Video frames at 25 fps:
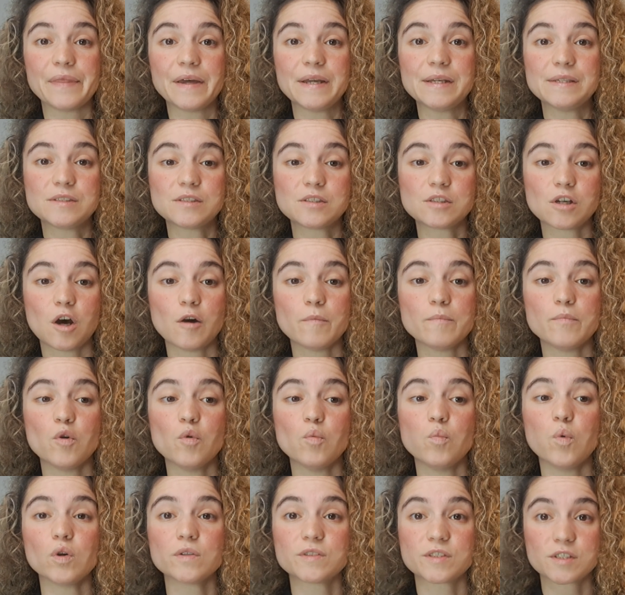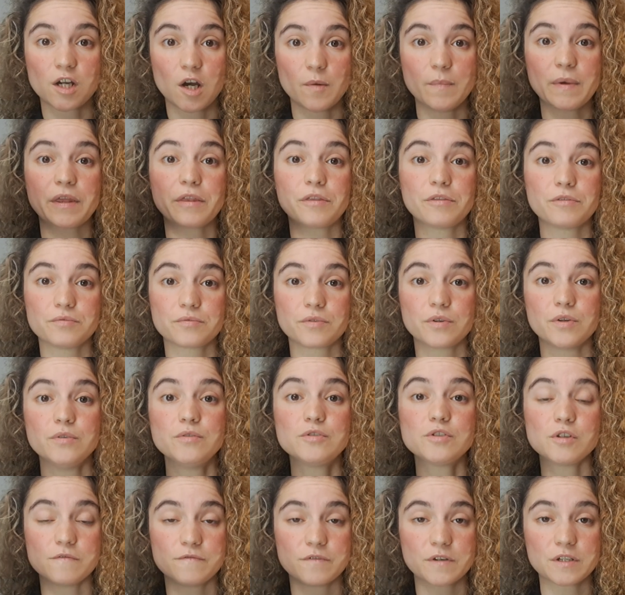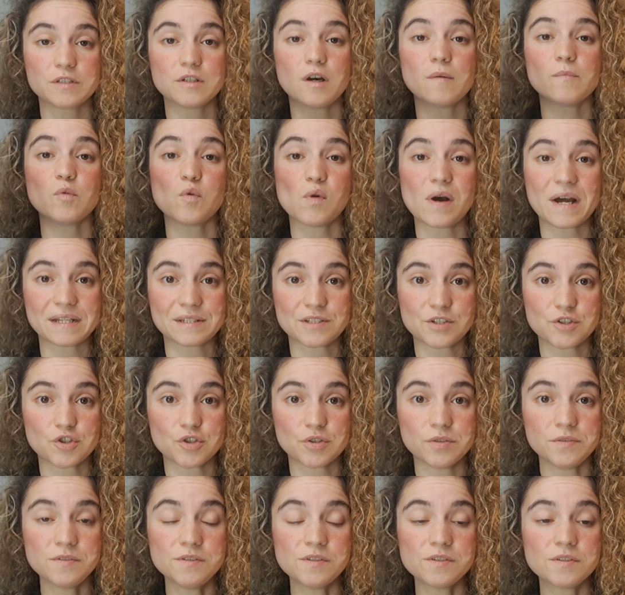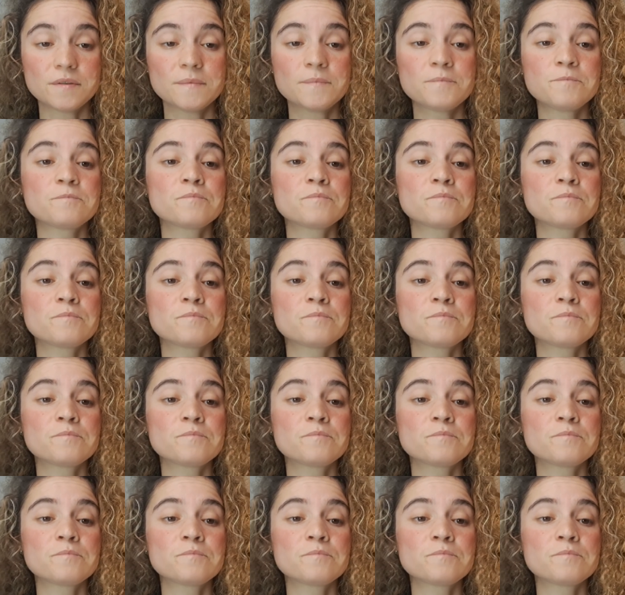they sample what's coming through, so for example antigens,